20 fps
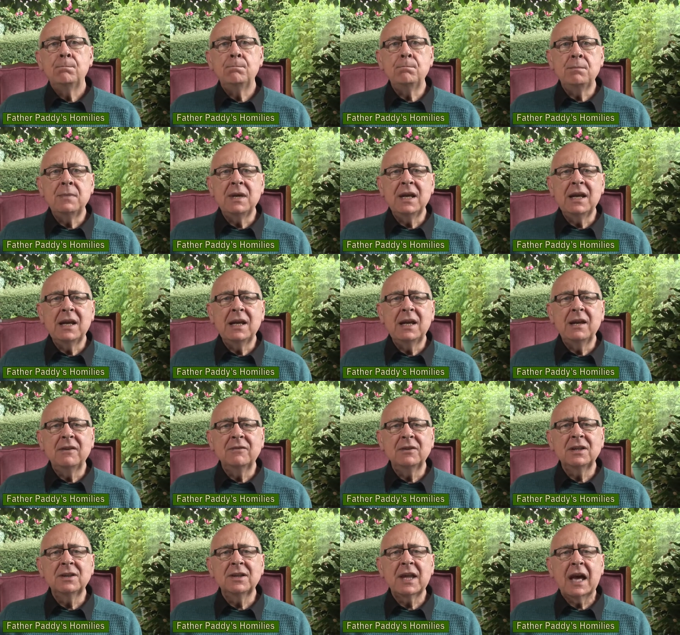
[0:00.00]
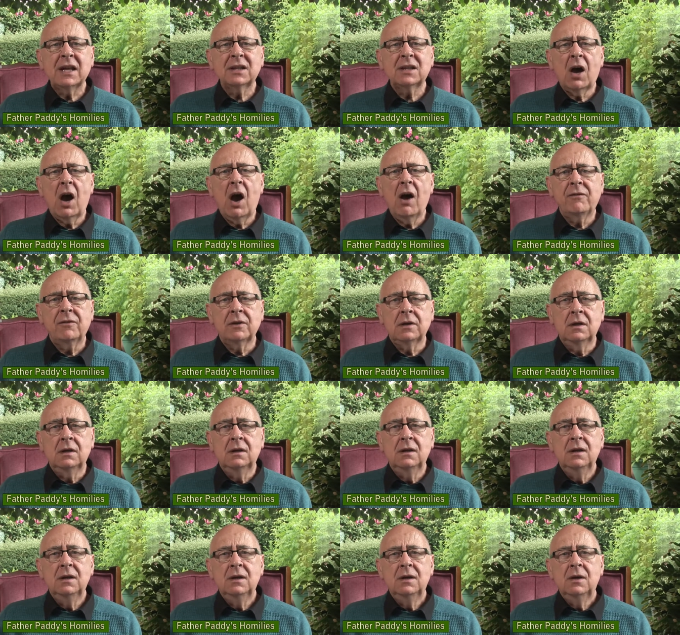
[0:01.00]
Me live in that hovel,
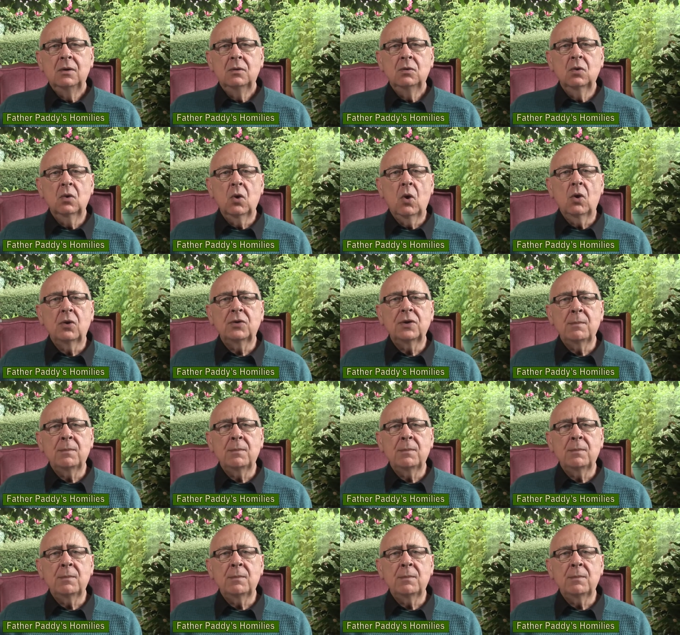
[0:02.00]
roared